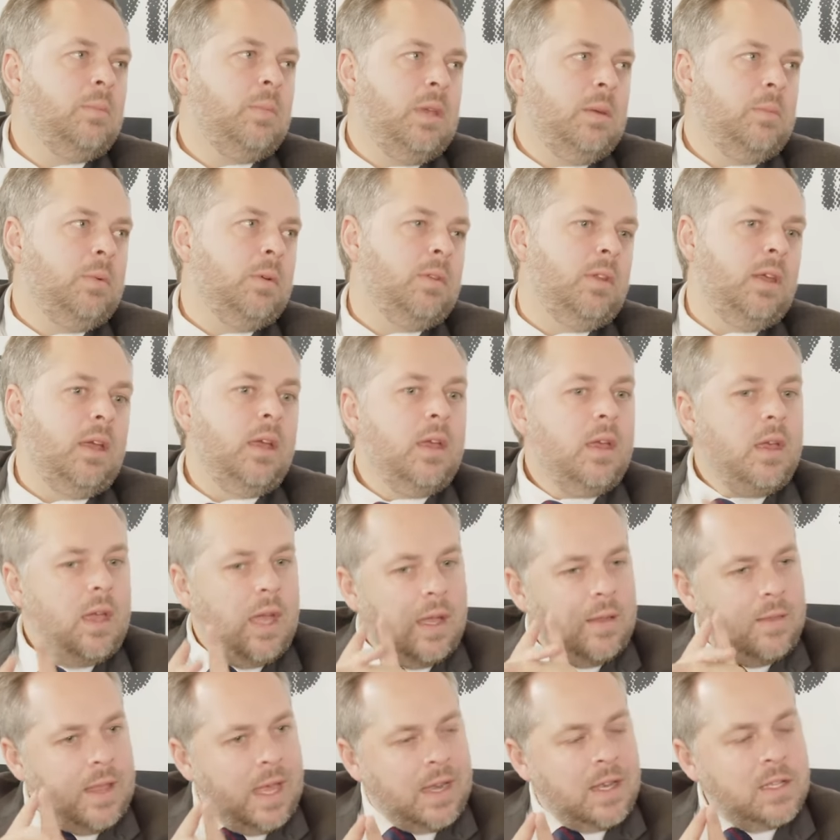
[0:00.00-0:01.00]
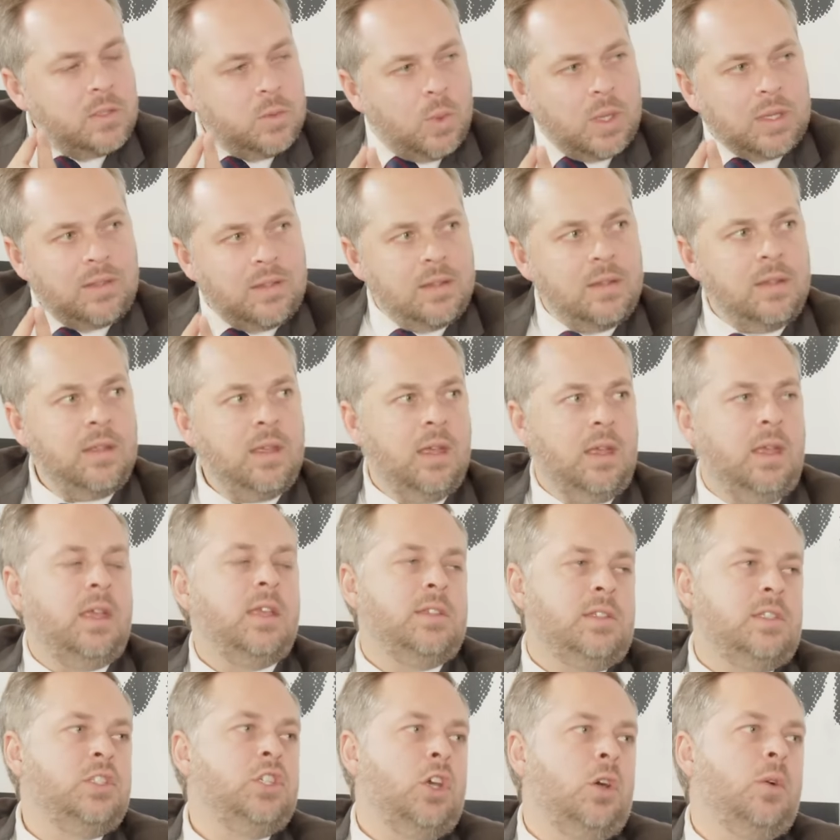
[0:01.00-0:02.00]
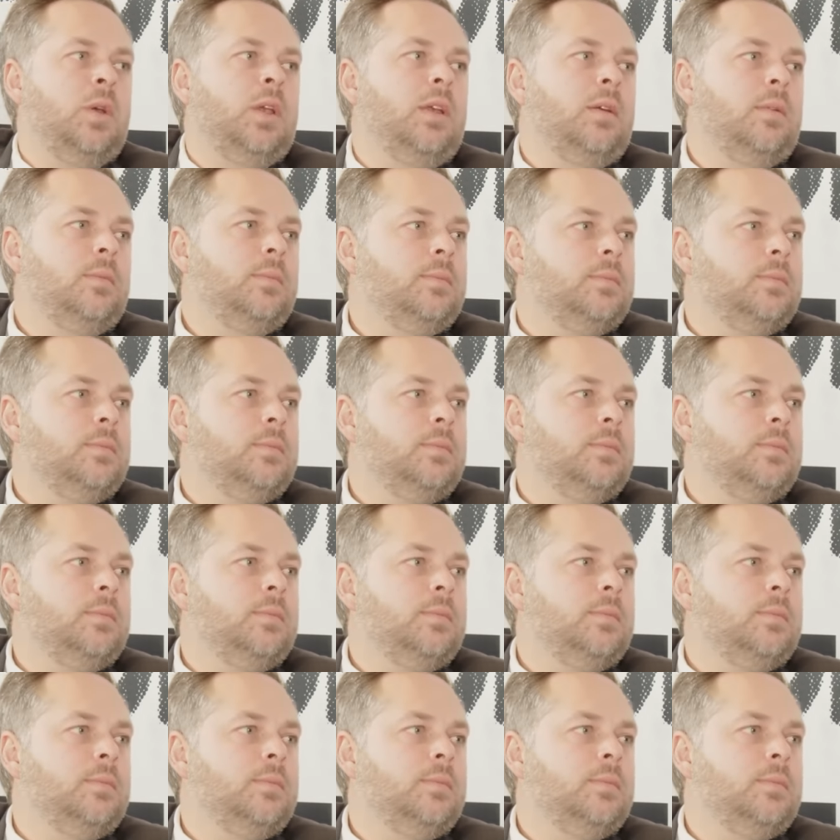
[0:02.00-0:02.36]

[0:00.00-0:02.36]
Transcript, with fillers: people there. And that is what the DA is showing.